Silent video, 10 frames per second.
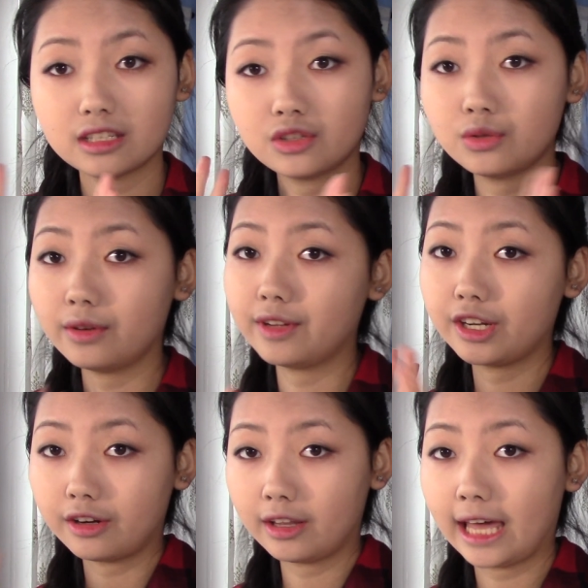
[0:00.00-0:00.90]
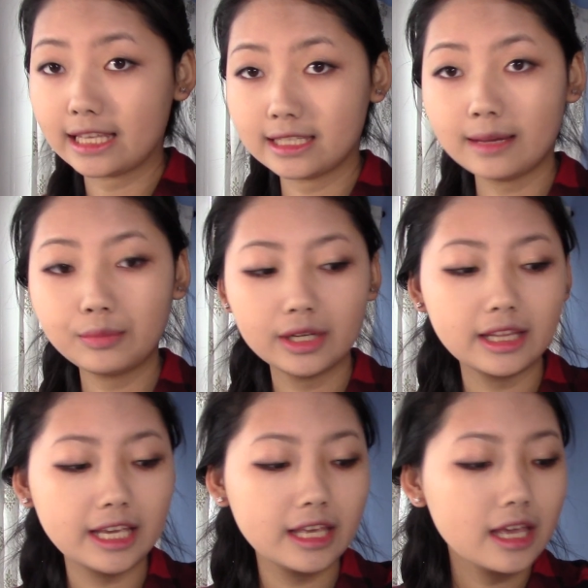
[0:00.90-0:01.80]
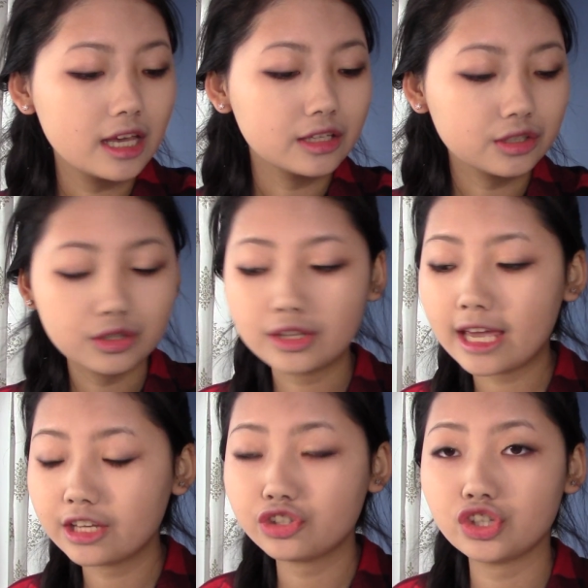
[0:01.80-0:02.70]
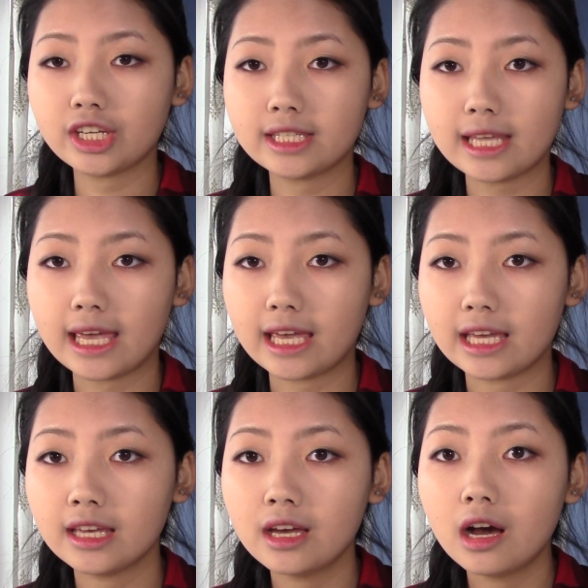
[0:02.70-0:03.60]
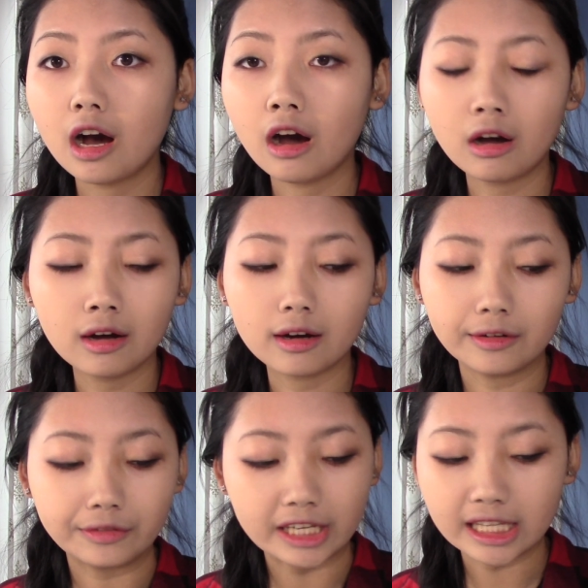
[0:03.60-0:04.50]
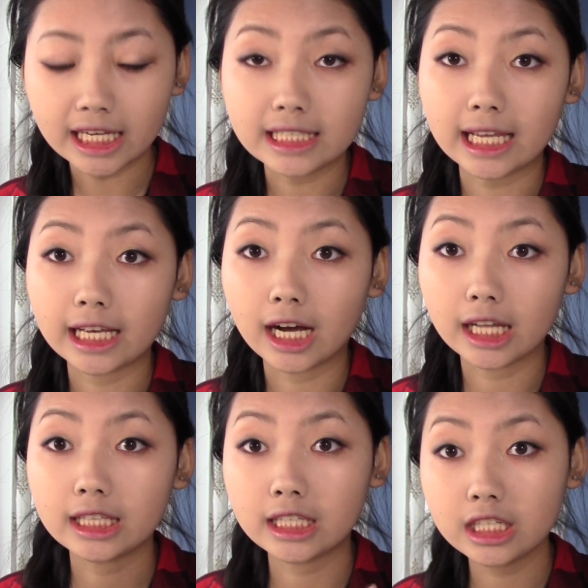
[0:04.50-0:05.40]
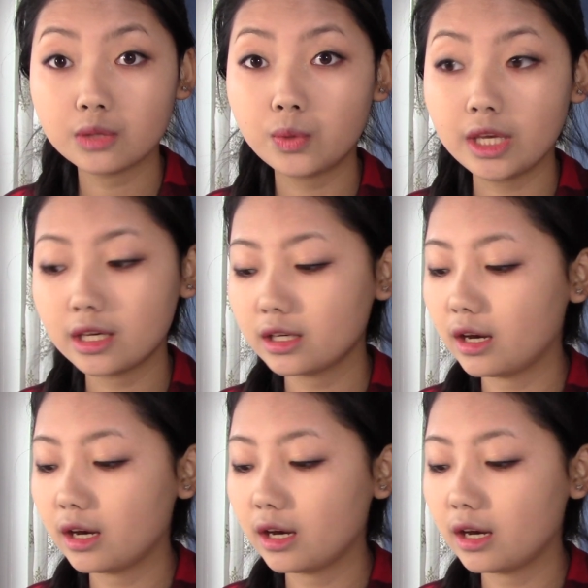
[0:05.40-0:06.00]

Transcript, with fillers: do a video on that separately. So today is just a haul of the things I got this week.